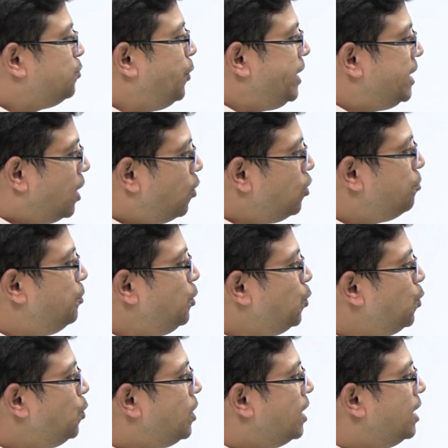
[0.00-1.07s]
without
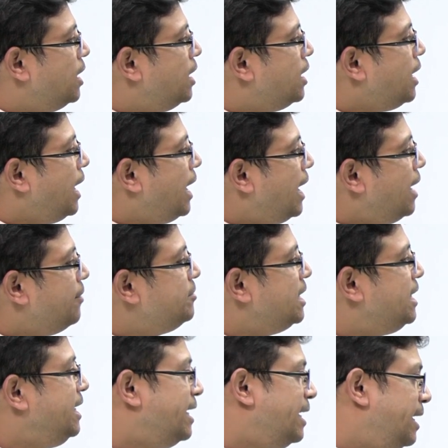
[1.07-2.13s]
blue color have the
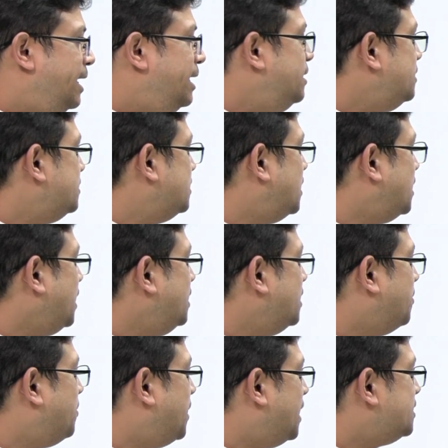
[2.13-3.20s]
DNA insert in
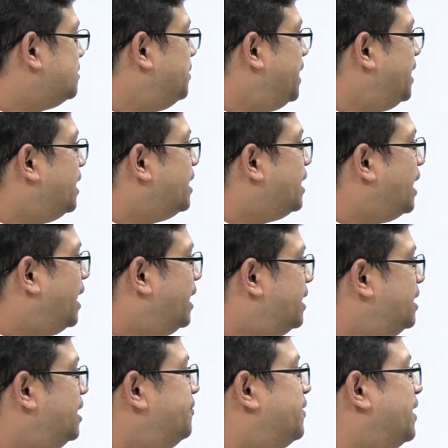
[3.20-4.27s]
the plasmid and are
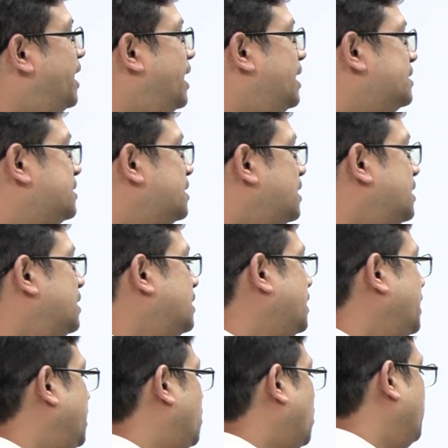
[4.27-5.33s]
identified as the
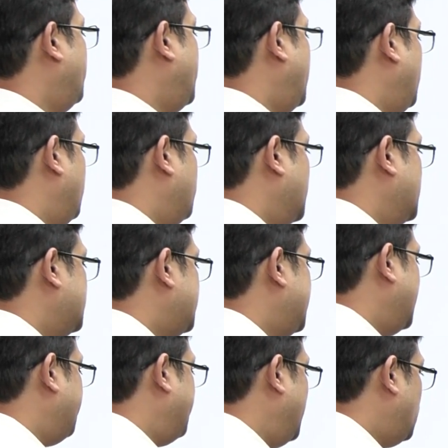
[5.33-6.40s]
recombinant one.
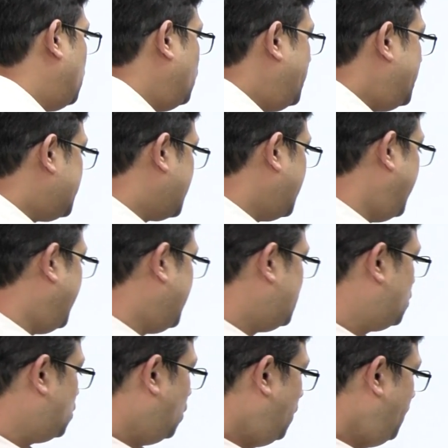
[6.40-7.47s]
Statement 2 is correct.
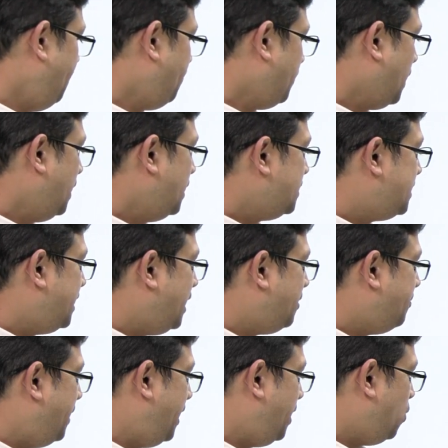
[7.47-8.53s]
So
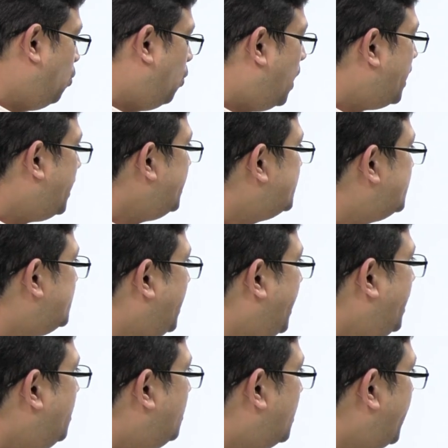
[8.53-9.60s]
statement 1 is
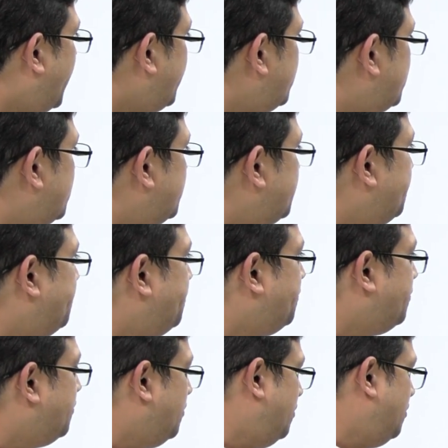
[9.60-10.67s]
incorrect,
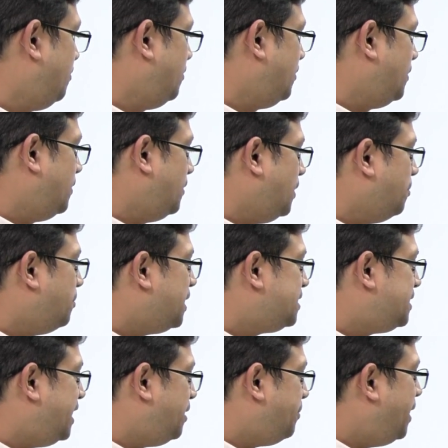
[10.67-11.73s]
but
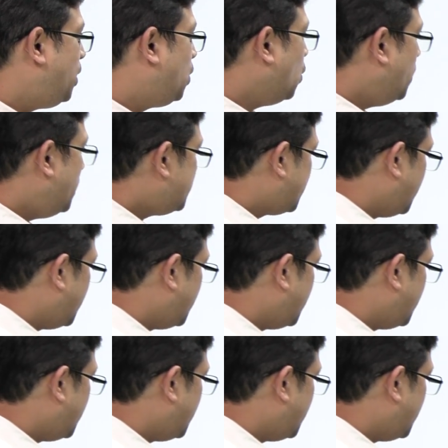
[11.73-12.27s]
statement 2 is